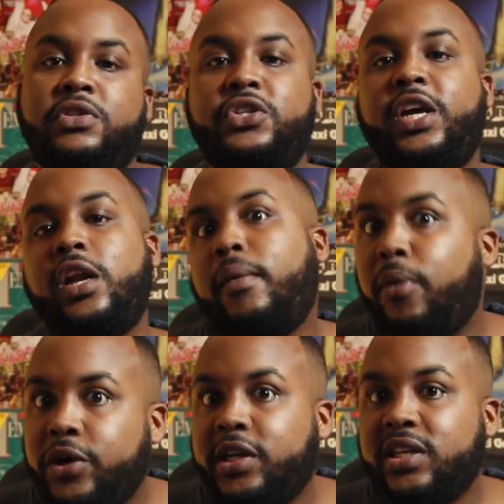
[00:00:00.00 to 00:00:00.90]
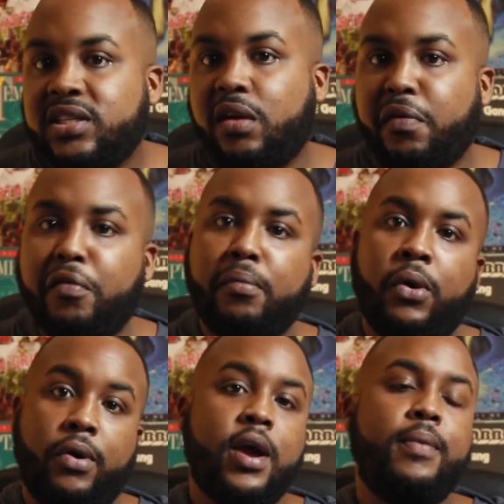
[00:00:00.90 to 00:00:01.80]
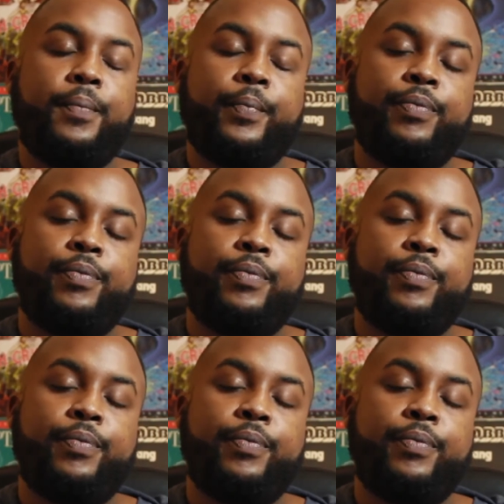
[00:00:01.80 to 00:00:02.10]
So you're not broking yourself every month, right?